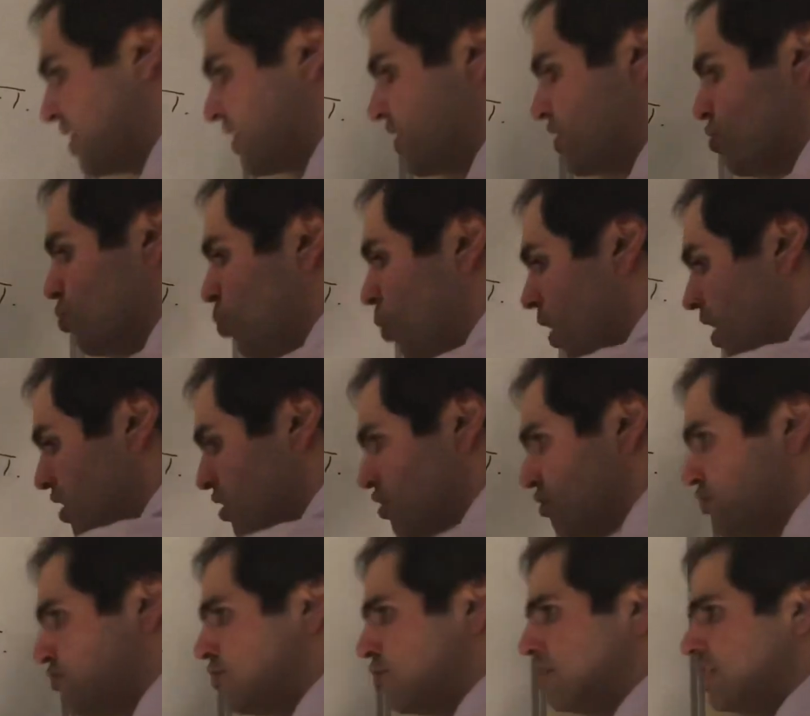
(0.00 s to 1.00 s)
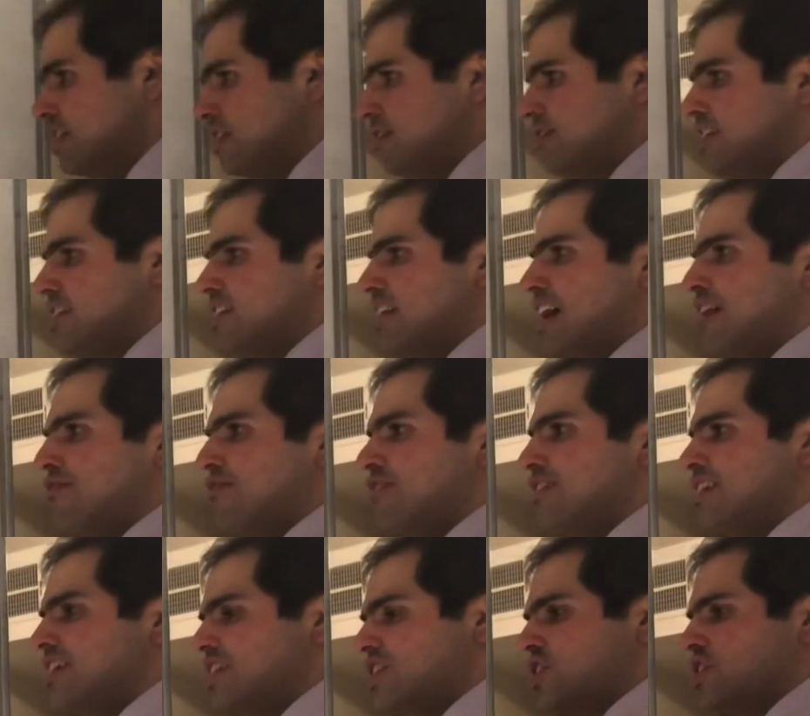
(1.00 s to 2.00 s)
this wonderful, easy
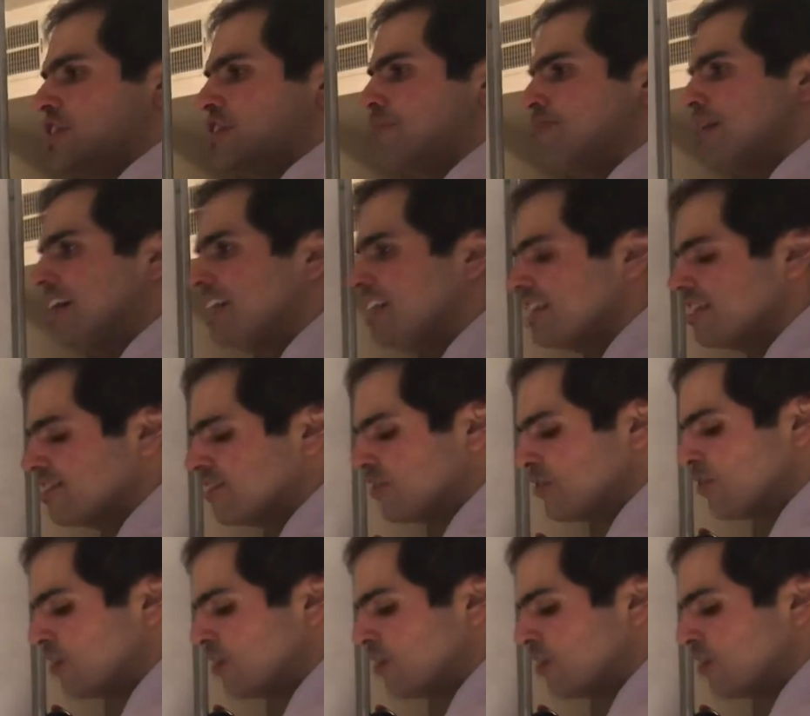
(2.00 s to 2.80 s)
definition and made it so